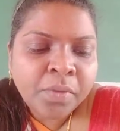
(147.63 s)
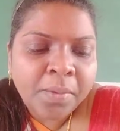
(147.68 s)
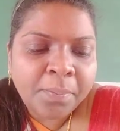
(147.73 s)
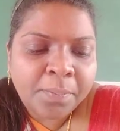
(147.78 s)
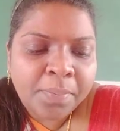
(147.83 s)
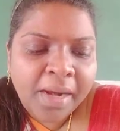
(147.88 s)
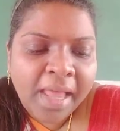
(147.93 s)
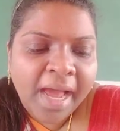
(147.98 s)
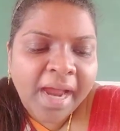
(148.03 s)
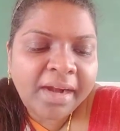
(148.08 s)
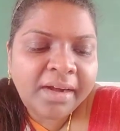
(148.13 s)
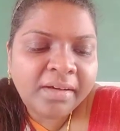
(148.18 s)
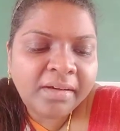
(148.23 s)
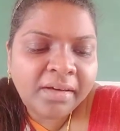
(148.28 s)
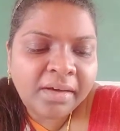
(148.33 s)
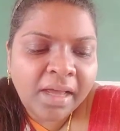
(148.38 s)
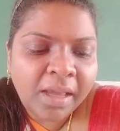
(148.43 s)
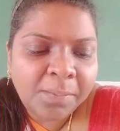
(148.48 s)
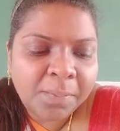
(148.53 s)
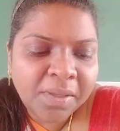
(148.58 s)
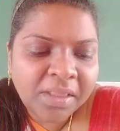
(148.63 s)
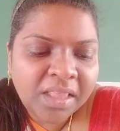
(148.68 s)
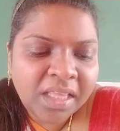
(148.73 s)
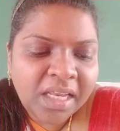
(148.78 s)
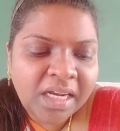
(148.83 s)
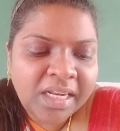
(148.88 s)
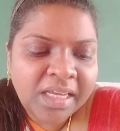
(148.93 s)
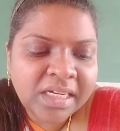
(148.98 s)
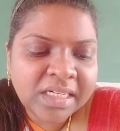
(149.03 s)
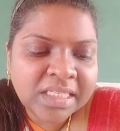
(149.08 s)
bladder
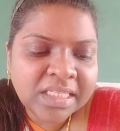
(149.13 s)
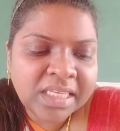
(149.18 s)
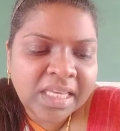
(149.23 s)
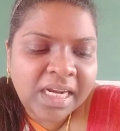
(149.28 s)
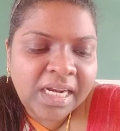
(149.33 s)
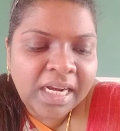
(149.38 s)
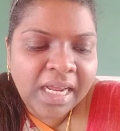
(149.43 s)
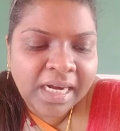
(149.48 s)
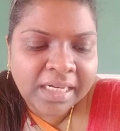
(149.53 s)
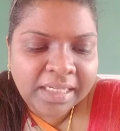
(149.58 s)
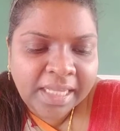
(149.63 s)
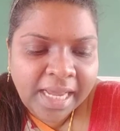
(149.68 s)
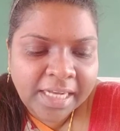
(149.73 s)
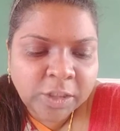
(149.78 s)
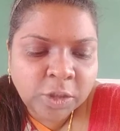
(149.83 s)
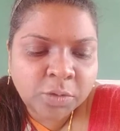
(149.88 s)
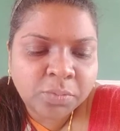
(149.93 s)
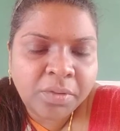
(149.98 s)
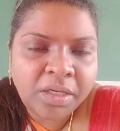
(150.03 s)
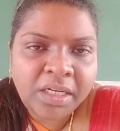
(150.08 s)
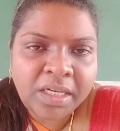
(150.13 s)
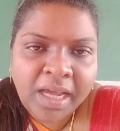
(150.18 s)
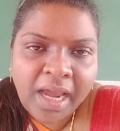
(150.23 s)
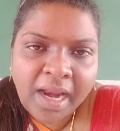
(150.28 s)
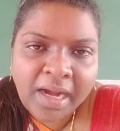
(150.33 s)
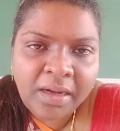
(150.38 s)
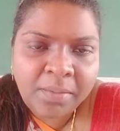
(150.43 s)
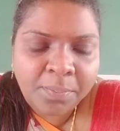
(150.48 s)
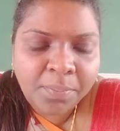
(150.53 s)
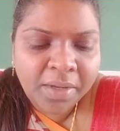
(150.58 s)
epithelial cell attachment
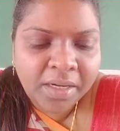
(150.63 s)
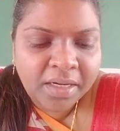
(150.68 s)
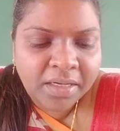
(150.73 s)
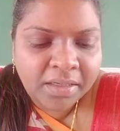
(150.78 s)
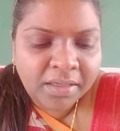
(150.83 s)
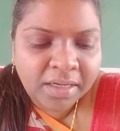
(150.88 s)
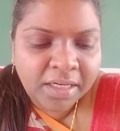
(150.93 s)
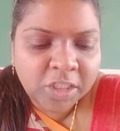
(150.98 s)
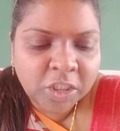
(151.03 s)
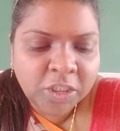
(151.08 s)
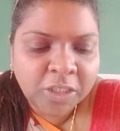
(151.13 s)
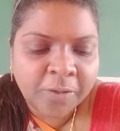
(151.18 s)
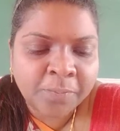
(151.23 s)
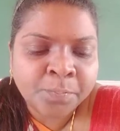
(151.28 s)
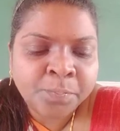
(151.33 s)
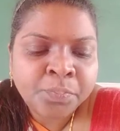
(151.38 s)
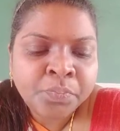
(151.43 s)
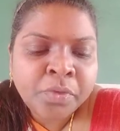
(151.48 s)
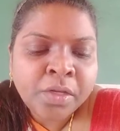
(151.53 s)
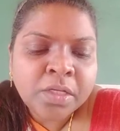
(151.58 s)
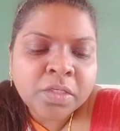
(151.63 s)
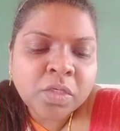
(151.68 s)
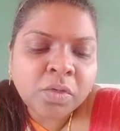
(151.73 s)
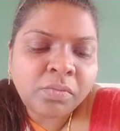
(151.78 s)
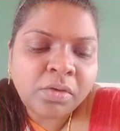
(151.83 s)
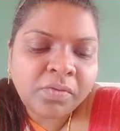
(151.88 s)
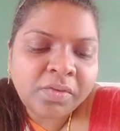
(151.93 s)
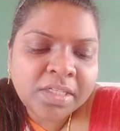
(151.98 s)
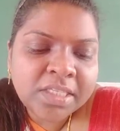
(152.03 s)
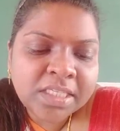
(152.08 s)
and penetration. So
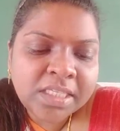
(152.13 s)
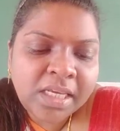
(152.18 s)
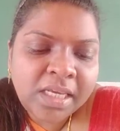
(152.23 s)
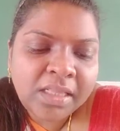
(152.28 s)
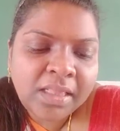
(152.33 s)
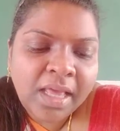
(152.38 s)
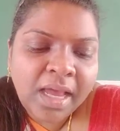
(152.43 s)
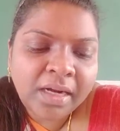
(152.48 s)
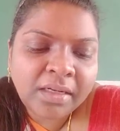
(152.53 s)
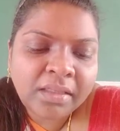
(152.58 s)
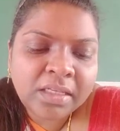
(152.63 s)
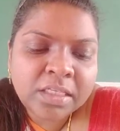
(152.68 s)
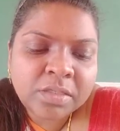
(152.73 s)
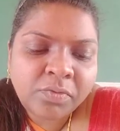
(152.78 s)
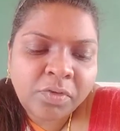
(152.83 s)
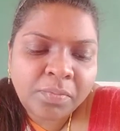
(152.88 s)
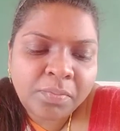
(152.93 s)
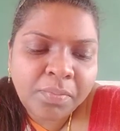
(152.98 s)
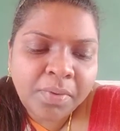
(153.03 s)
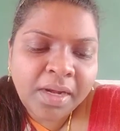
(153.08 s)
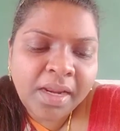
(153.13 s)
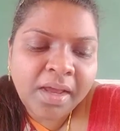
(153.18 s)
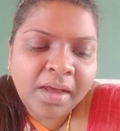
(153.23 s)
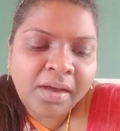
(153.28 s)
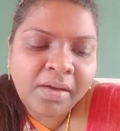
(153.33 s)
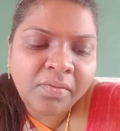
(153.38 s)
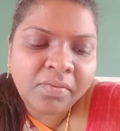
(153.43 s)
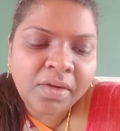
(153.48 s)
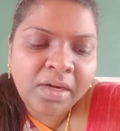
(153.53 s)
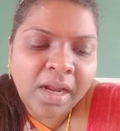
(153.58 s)
we will see that this
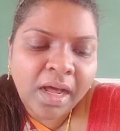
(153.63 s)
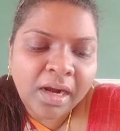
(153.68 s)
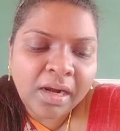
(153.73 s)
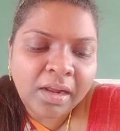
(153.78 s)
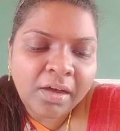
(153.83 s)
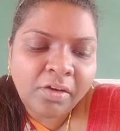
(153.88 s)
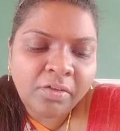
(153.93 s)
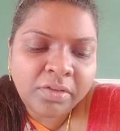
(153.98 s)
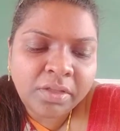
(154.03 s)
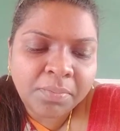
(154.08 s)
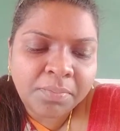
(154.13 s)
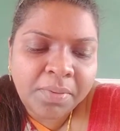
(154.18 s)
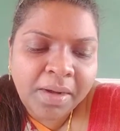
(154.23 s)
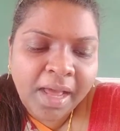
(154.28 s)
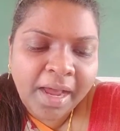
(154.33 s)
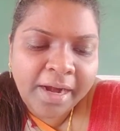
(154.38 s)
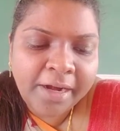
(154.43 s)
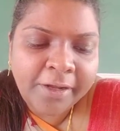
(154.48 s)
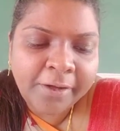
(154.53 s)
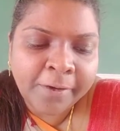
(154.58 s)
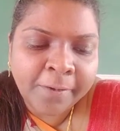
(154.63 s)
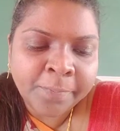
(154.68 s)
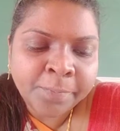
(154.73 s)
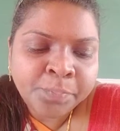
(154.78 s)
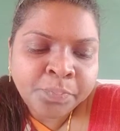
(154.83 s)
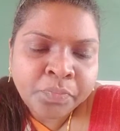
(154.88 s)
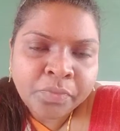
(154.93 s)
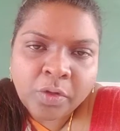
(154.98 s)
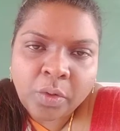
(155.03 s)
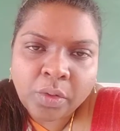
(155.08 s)
fimbria will allow the bladder,
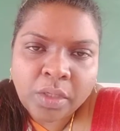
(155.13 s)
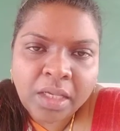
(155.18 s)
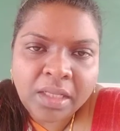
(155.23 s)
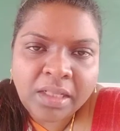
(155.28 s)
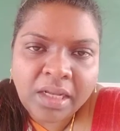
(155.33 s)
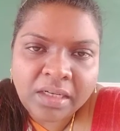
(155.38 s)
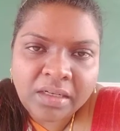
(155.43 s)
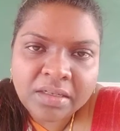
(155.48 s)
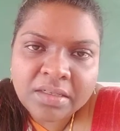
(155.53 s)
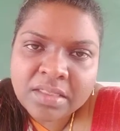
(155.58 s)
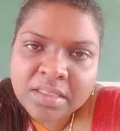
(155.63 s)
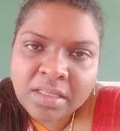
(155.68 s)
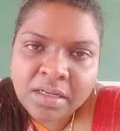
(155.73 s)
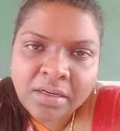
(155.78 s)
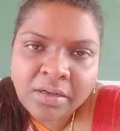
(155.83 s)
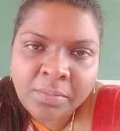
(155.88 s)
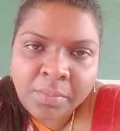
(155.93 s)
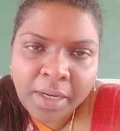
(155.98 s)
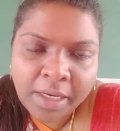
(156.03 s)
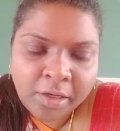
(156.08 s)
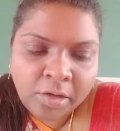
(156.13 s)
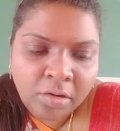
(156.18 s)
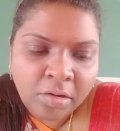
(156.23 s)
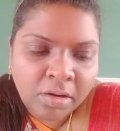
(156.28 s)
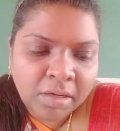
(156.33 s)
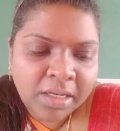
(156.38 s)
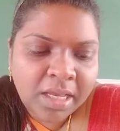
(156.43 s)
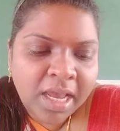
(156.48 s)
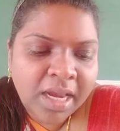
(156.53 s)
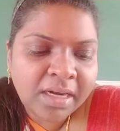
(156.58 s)
okay, that is the
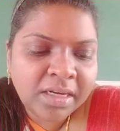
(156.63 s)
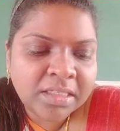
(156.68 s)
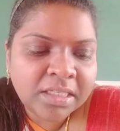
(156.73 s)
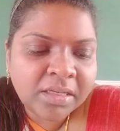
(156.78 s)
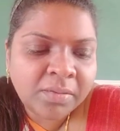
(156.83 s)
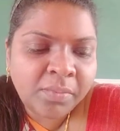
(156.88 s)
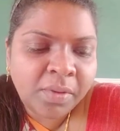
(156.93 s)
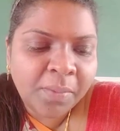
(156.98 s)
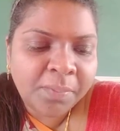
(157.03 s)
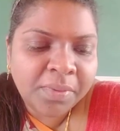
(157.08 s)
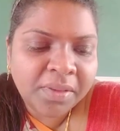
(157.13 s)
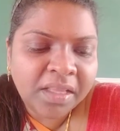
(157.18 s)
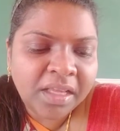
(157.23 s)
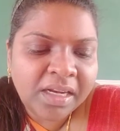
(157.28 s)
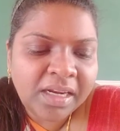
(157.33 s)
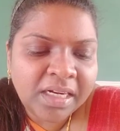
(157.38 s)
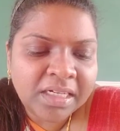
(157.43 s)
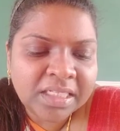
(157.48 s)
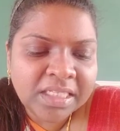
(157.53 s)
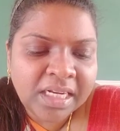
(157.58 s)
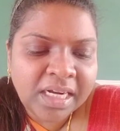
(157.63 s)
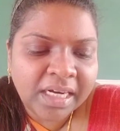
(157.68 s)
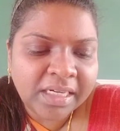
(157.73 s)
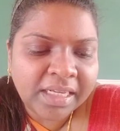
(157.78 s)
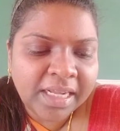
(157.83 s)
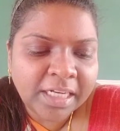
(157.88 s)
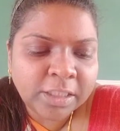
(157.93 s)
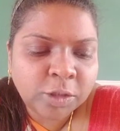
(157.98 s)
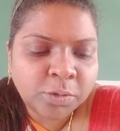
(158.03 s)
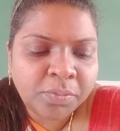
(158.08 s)
microorganism epithelial cell
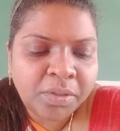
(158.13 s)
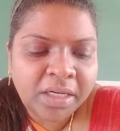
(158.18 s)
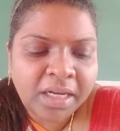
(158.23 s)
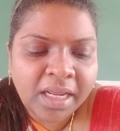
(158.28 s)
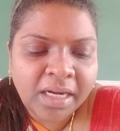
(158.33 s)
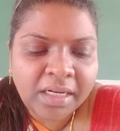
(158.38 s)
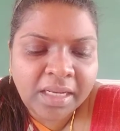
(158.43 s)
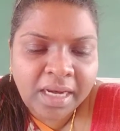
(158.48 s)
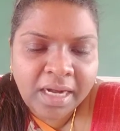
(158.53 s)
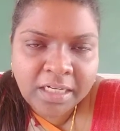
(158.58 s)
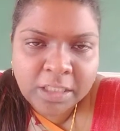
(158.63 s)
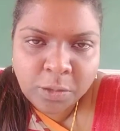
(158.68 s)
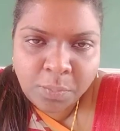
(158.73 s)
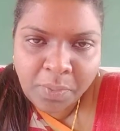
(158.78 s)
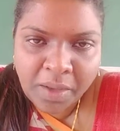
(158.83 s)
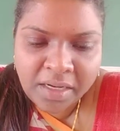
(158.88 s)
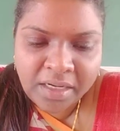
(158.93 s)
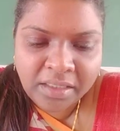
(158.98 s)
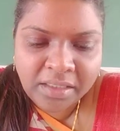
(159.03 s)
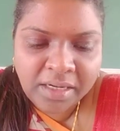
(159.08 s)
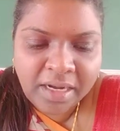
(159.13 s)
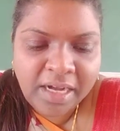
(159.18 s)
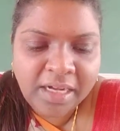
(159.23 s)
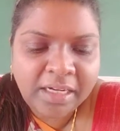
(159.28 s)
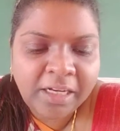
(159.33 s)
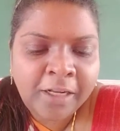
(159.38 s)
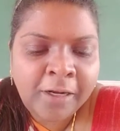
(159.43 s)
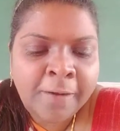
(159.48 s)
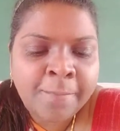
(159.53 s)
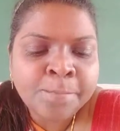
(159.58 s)
attachment, and gets
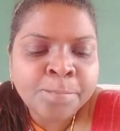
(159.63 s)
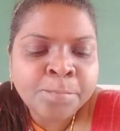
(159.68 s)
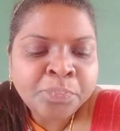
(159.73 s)
penetrated.